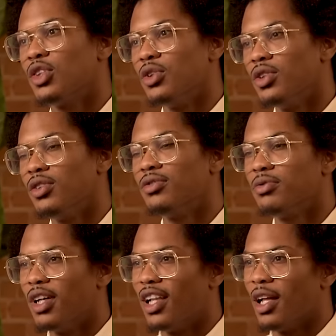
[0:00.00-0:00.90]
Cool.
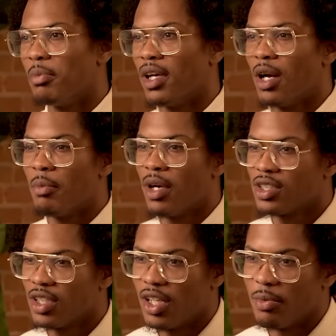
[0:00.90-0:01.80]
Well, I'm
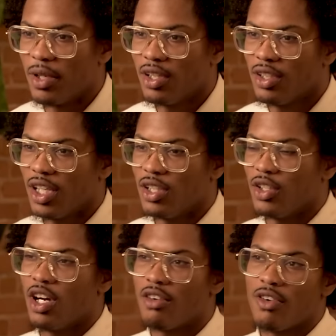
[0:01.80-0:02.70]
excited, man. And
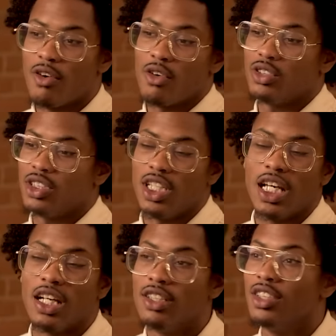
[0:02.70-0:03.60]
you got a front row seat
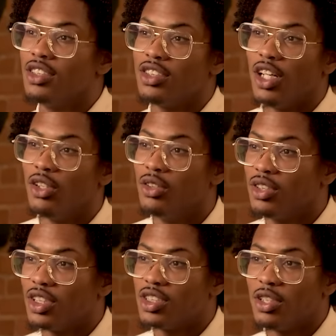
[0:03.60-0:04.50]
now. So
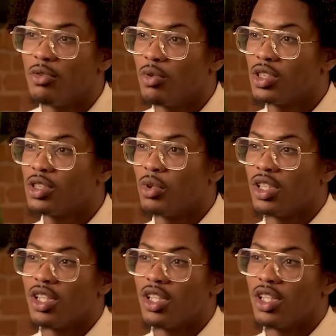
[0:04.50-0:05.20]
let's see what the